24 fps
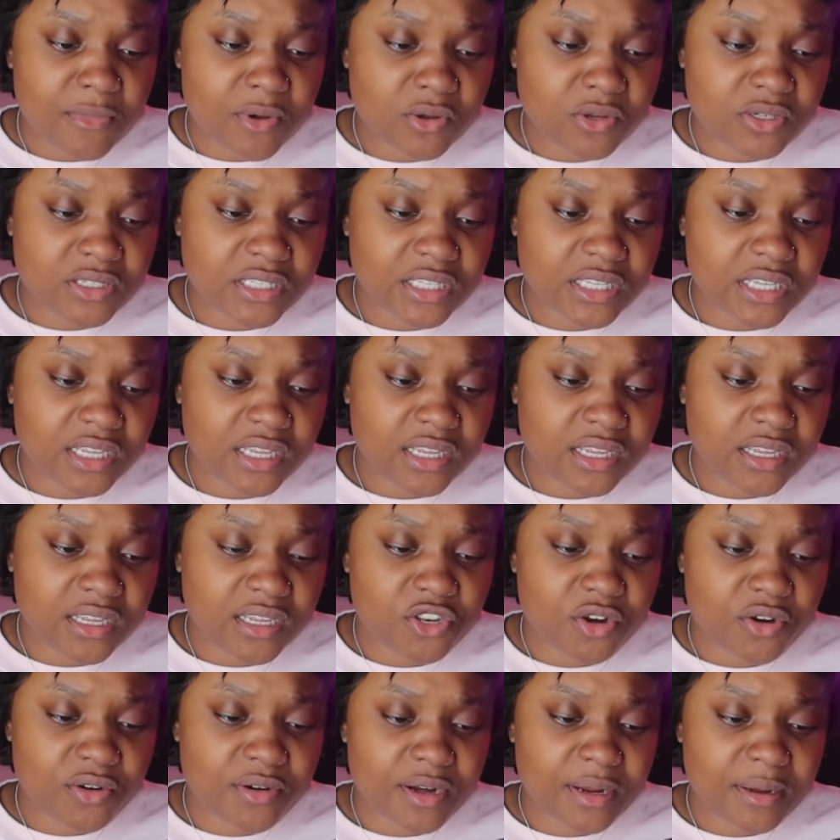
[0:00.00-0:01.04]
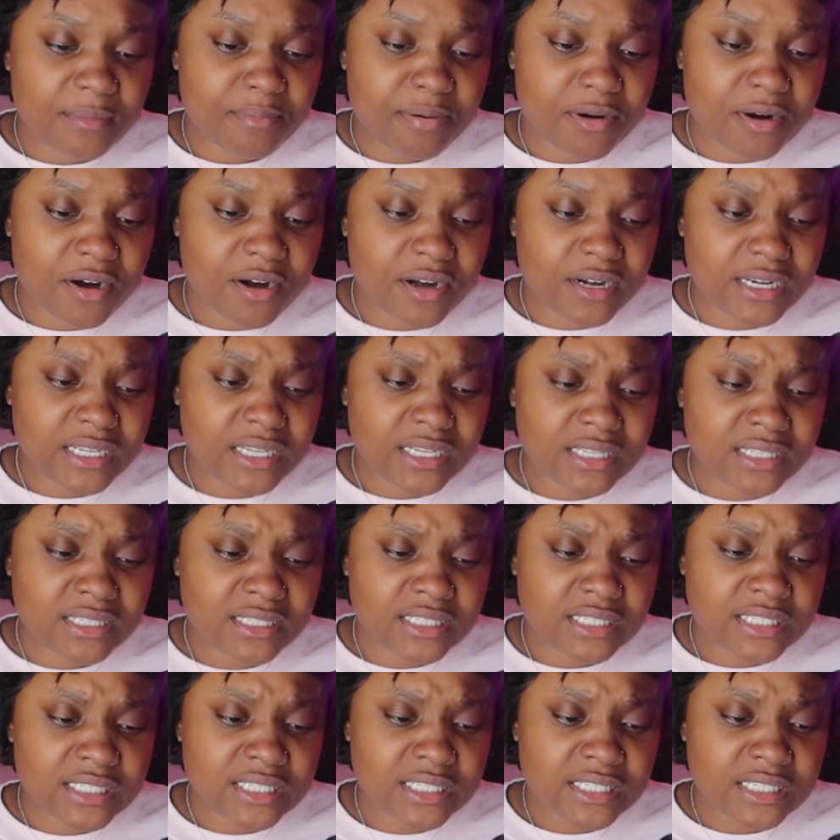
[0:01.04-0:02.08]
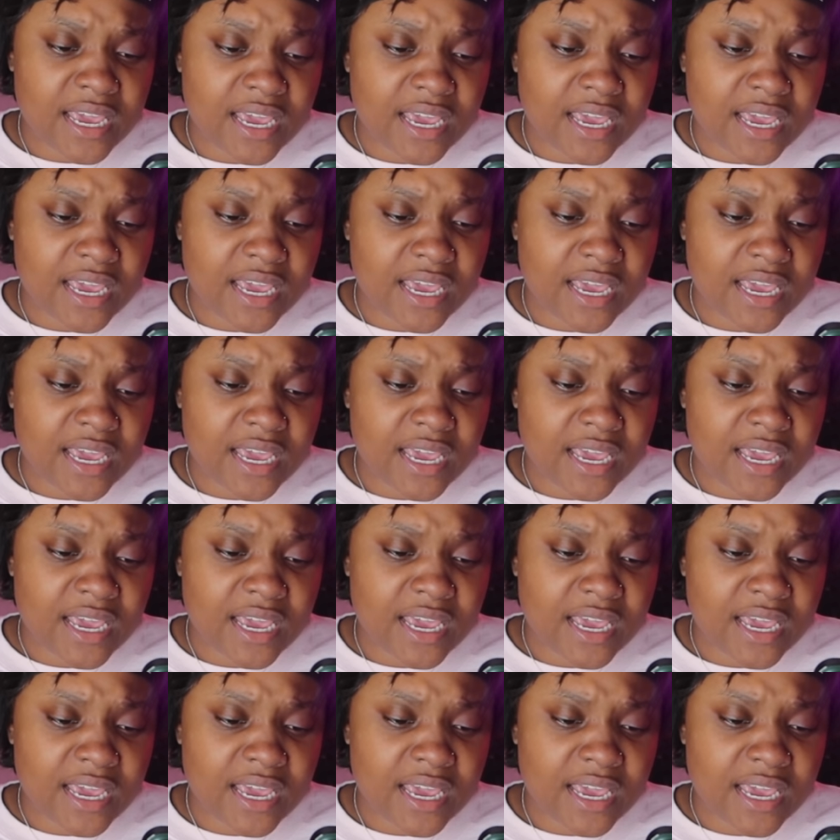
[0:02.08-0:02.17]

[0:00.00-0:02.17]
mostly during parties.